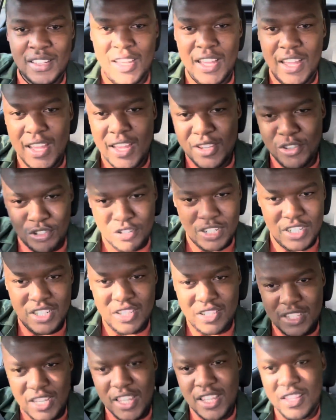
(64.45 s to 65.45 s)
I usually
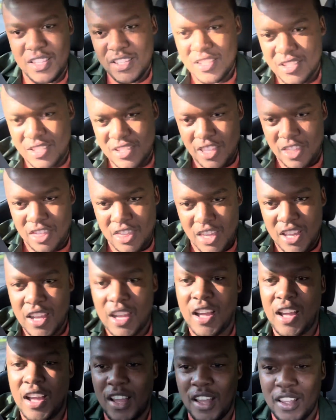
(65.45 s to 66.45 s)
say it is a thick
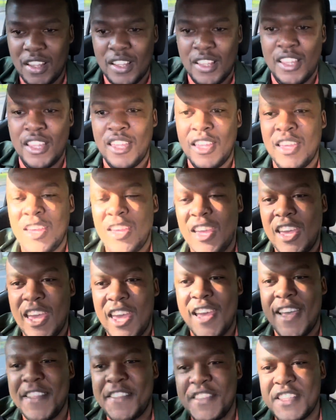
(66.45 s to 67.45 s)
car,
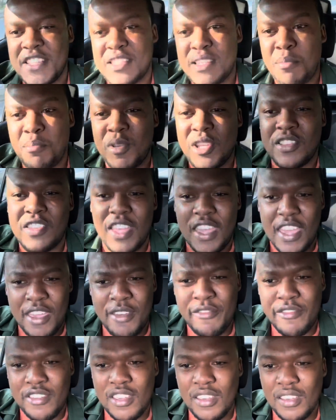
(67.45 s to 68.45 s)
and it's a bit
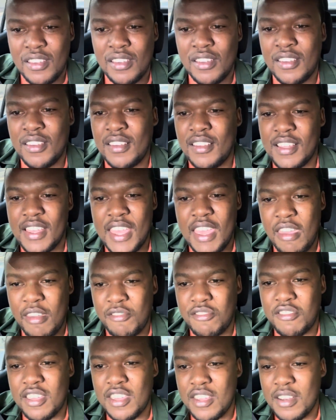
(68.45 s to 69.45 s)
heavy
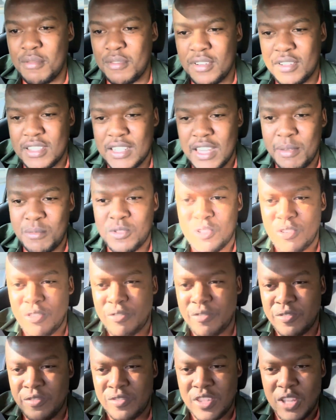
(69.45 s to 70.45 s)
in terms
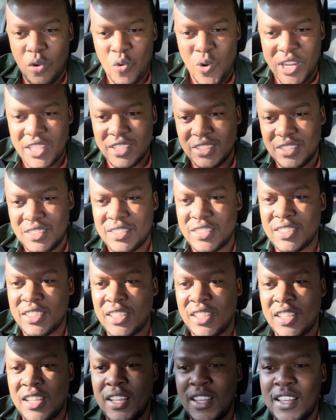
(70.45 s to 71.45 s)
of the weight.
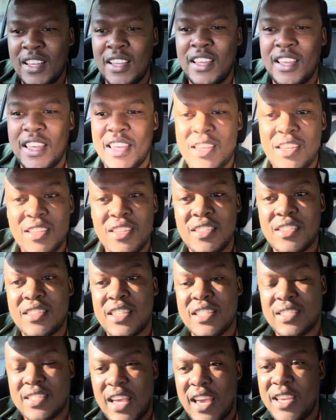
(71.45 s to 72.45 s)
The
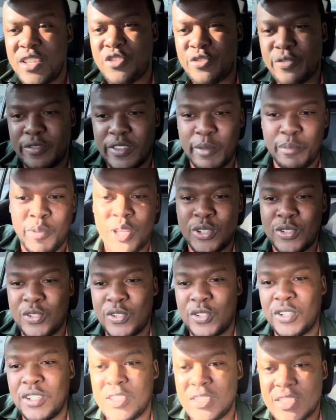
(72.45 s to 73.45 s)
size of the
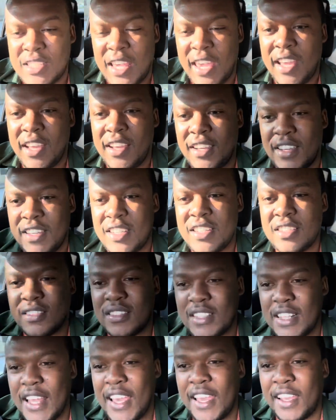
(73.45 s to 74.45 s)
petrol tank
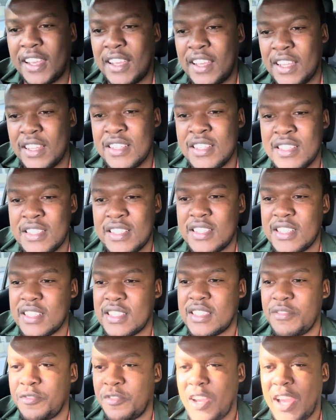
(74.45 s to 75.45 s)
is like
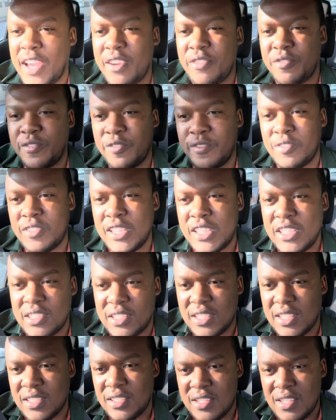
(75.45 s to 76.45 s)
65
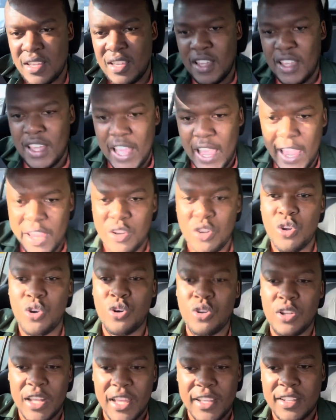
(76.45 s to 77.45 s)
liters. I know,
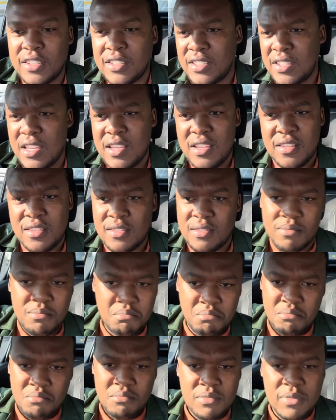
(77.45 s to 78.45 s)
like
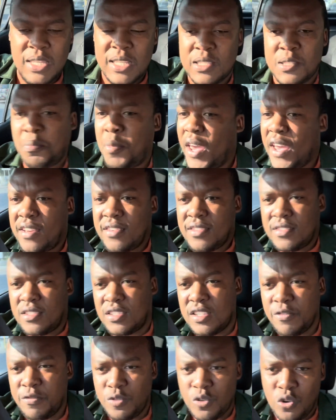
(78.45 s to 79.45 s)
the specs,
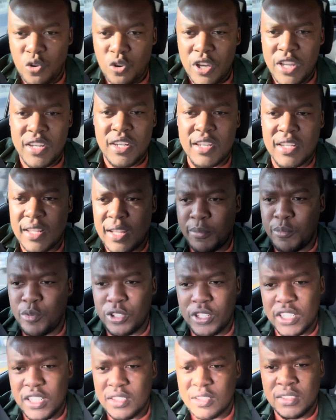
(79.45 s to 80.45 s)
if you go and read up
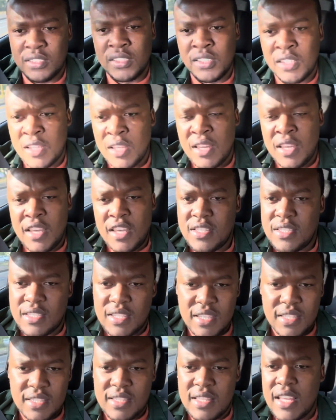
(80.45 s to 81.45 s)
on it, it
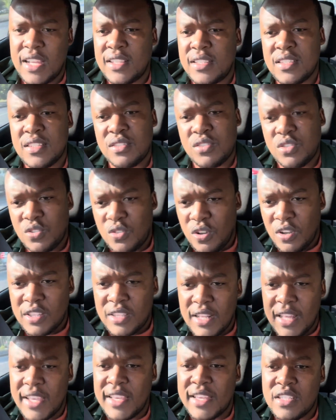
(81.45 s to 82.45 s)
says that it's got
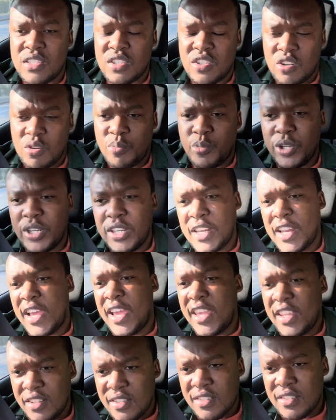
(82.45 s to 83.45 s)
like a
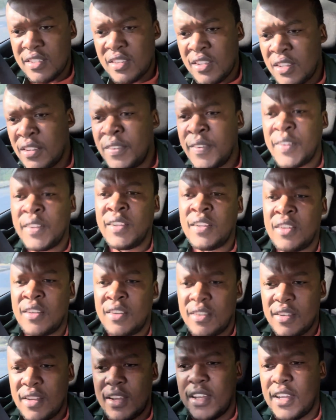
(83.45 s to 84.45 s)

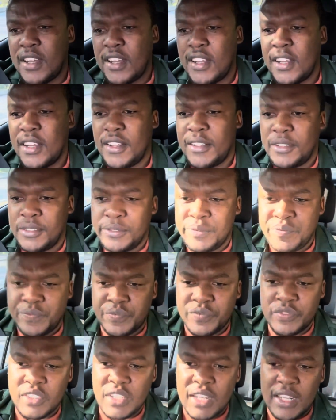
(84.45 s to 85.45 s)

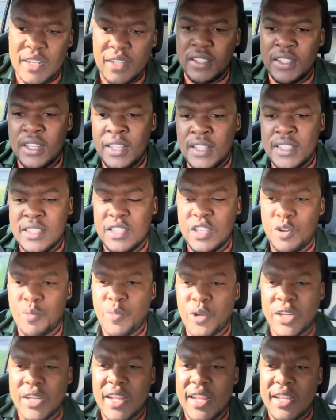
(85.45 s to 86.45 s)

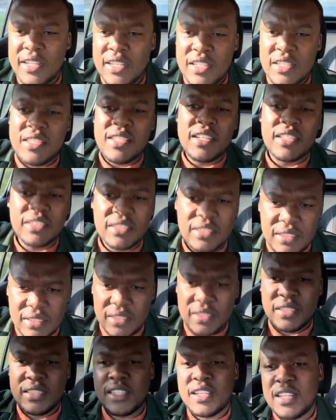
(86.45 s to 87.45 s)
0.9
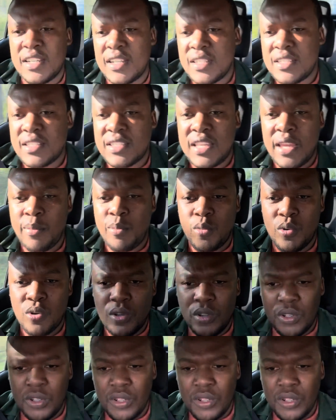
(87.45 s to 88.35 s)
liters turbo.